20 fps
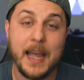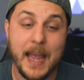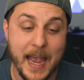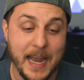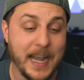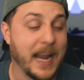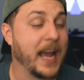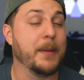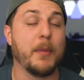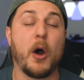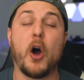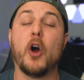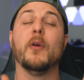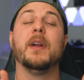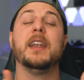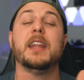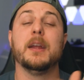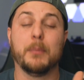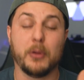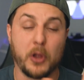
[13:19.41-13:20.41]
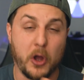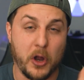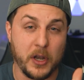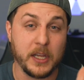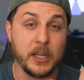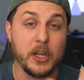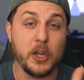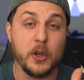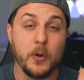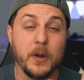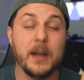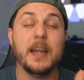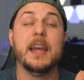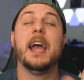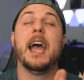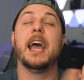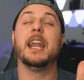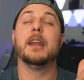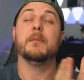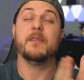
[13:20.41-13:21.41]
And I am already applauding you
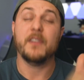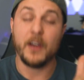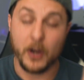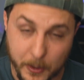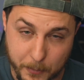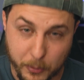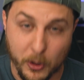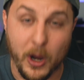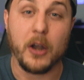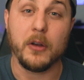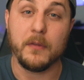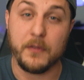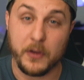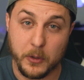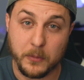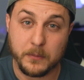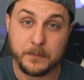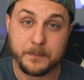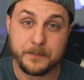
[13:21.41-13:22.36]
and I'm very proud of you.